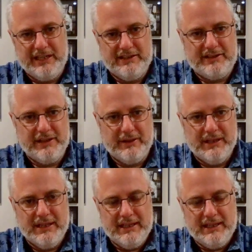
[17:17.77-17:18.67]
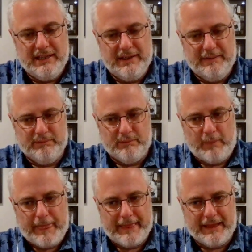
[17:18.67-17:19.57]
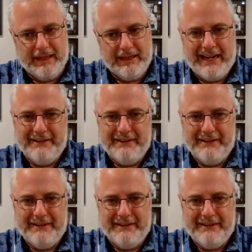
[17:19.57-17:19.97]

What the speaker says: And so a lot